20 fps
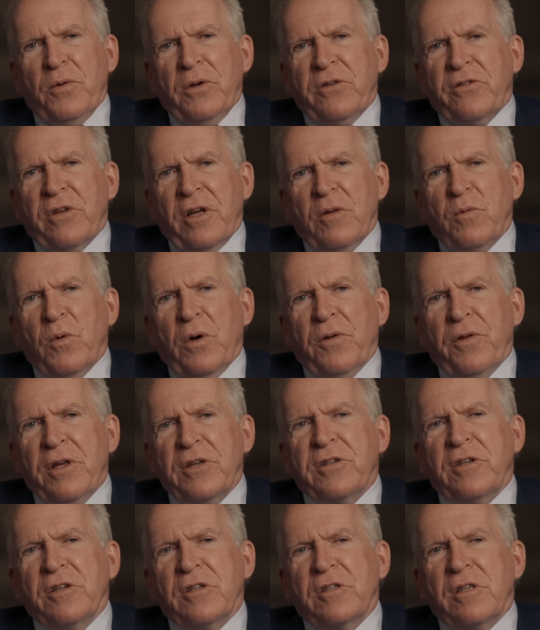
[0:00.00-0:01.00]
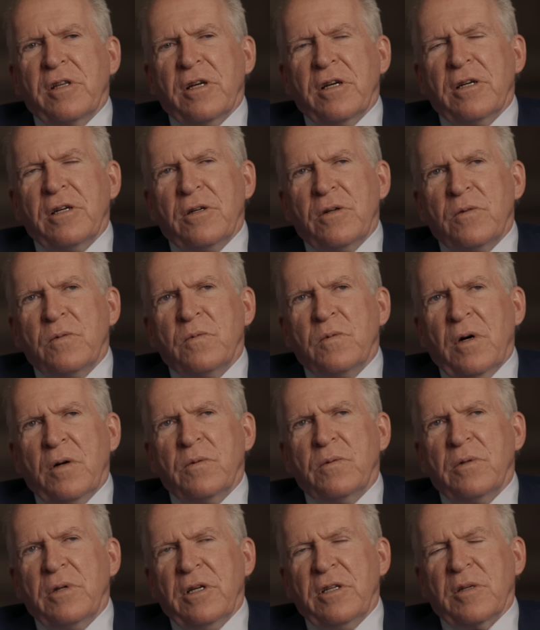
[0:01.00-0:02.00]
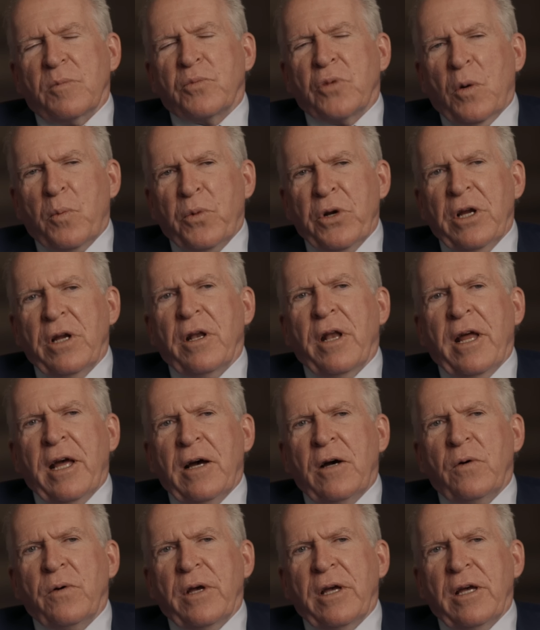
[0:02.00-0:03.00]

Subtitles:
said, well, this is the what is appropriate now.